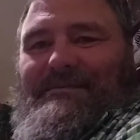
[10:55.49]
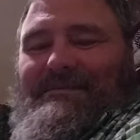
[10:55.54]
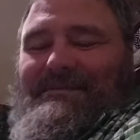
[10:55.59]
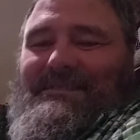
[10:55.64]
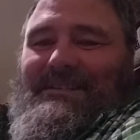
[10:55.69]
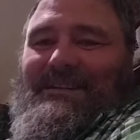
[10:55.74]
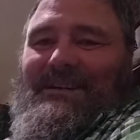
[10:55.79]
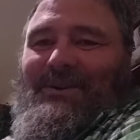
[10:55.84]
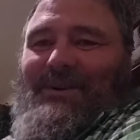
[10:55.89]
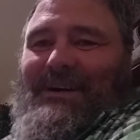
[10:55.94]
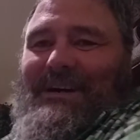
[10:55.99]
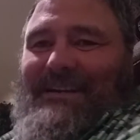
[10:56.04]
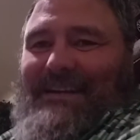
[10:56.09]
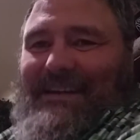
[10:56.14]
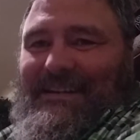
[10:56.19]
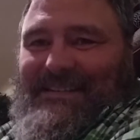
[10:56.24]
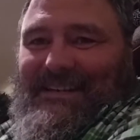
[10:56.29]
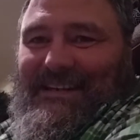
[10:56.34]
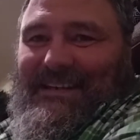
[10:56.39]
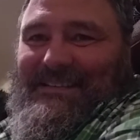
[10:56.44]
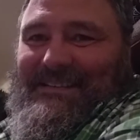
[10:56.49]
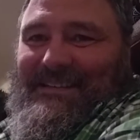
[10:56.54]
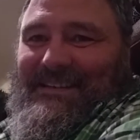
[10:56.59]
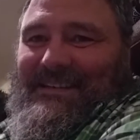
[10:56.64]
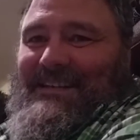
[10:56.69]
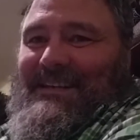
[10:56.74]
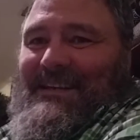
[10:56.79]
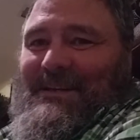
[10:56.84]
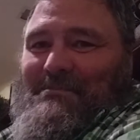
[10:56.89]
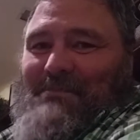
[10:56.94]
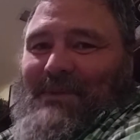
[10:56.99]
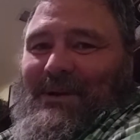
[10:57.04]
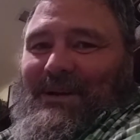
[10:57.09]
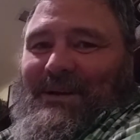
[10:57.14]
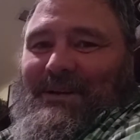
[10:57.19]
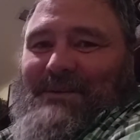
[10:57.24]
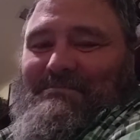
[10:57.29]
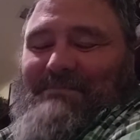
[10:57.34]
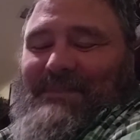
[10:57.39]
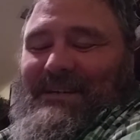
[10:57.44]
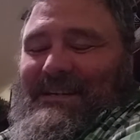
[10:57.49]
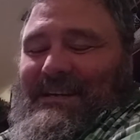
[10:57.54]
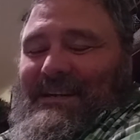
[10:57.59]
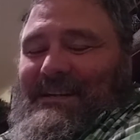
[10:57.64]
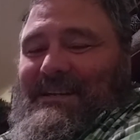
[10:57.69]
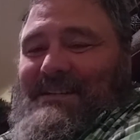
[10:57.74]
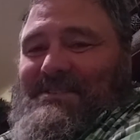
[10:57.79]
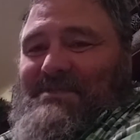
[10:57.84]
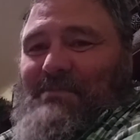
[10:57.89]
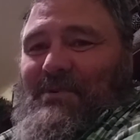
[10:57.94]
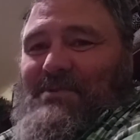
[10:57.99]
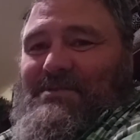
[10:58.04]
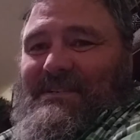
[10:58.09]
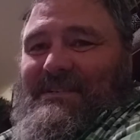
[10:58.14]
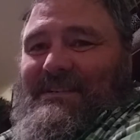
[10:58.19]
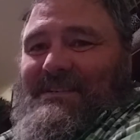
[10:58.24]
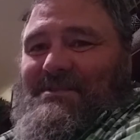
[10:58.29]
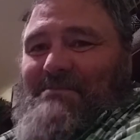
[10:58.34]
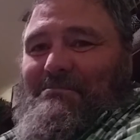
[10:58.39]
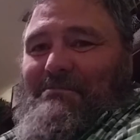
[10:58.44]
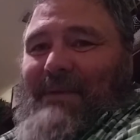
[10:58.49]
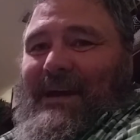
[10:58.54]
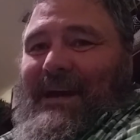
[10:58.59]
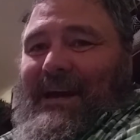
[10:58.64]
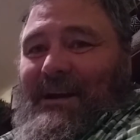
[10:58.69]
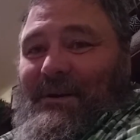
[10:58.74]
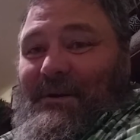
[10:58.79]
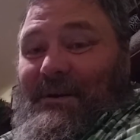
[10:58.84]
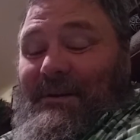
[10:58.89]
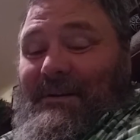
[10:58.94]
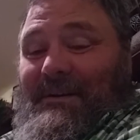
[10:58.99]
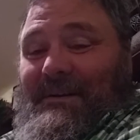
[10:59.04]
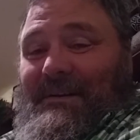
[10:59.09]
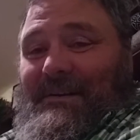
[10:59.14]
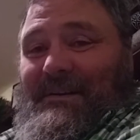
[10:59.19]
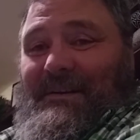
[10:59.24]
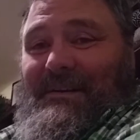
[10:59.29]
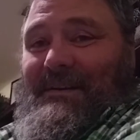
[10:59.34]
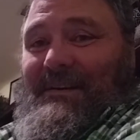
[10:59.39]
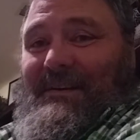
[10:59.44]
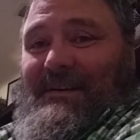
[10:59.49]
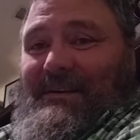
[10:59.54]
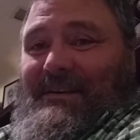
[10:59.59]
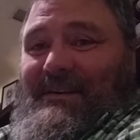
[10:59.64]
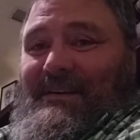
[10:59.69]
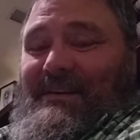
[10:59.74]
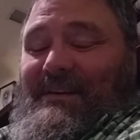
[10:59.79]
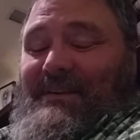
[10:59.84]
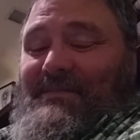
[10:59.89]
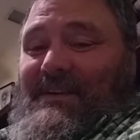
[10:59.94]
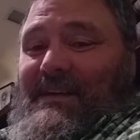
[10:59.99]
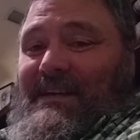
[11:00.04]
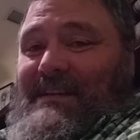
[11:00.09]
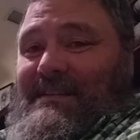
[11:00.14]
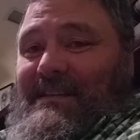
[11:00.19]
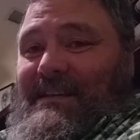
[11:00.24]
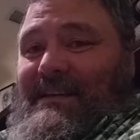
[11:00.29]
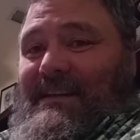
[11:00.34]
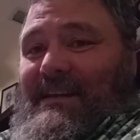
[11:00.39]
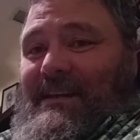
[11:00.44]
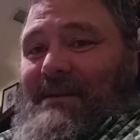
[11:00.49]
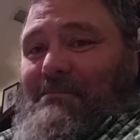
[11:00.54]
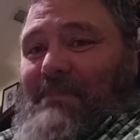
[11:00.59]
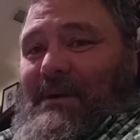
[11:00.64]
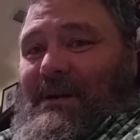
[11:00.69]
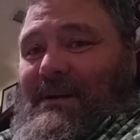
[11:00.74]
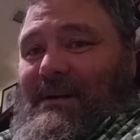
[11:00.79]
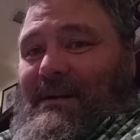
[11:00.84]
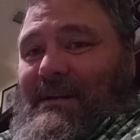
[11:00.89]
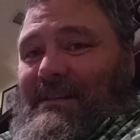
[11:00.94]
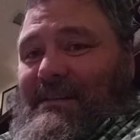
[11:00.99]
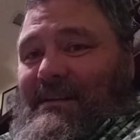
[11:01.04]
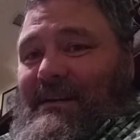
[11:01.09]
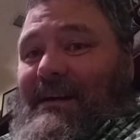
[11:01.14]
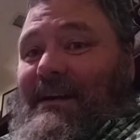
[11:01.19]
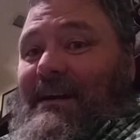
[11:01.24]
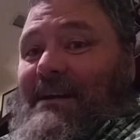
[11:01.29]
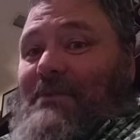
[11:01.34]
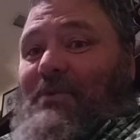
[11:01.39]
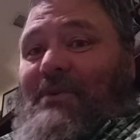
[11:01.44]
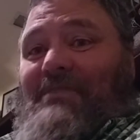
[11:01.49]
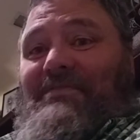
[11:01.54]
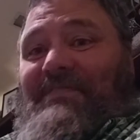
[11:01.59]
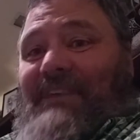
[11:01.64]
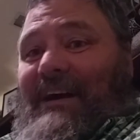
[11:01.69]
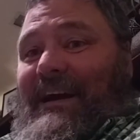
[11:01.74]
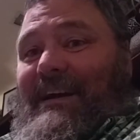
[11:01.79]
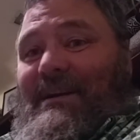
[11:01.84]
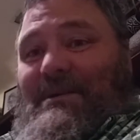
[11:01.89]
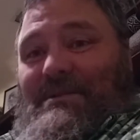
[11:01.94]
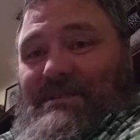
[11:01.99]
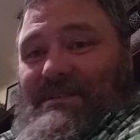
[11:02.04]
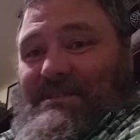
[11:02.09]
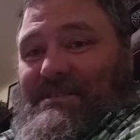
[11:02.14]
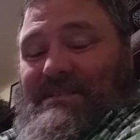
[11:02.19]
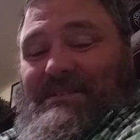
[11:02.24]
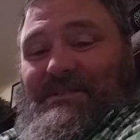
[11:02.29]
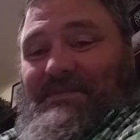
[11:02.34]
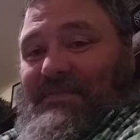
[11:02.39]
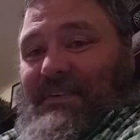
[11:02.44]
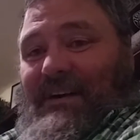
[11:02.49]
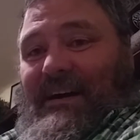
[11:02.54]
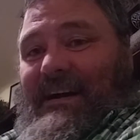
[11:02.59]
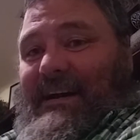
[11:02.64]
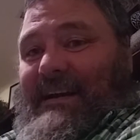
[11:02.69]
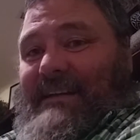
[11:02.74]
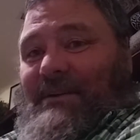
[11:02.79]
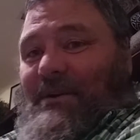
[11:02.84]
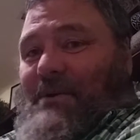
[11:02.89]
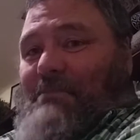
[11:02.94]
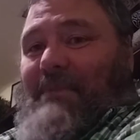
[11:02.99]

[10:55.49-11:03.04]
to know how not to get the idiot mark. I suppose it doesn't matter. If you get the idiot mark, the gun will fire just as fine. There are